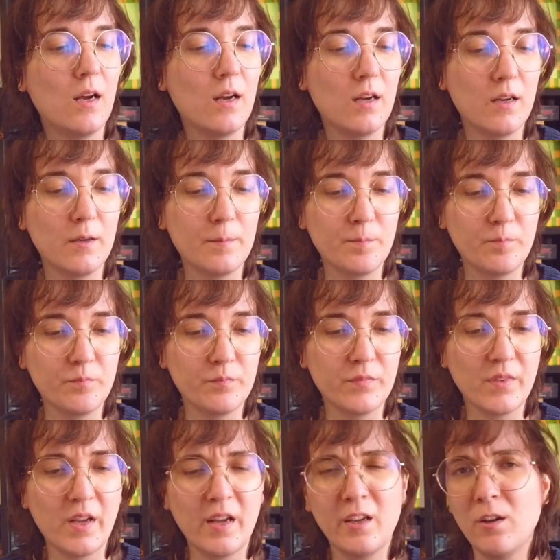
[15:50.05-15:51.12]

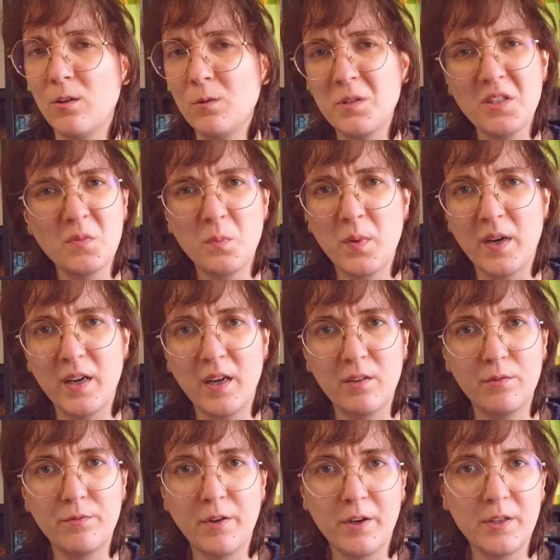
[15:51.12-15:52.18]
I always buy
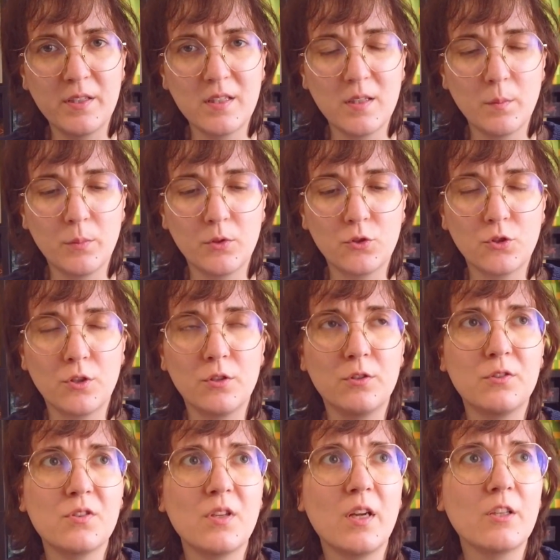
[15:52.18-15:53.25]
very simple
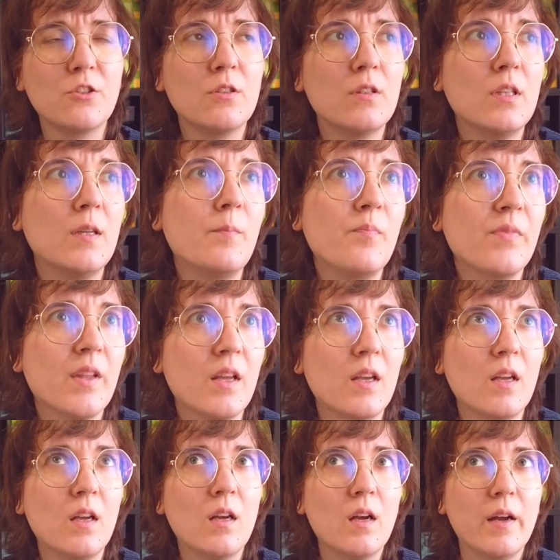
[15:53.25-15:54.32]
journals. Actually,
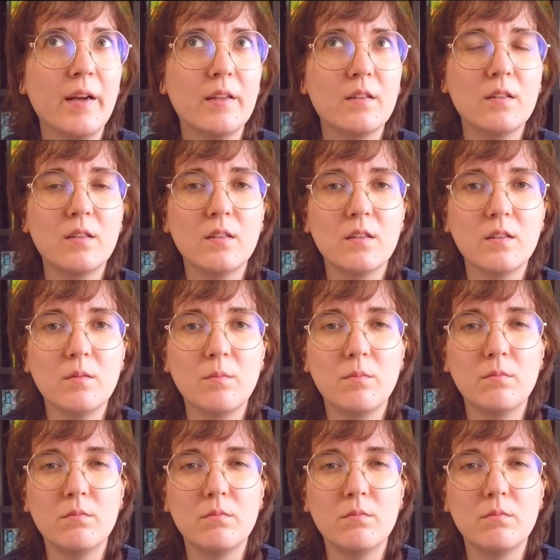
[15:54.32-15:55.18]
at the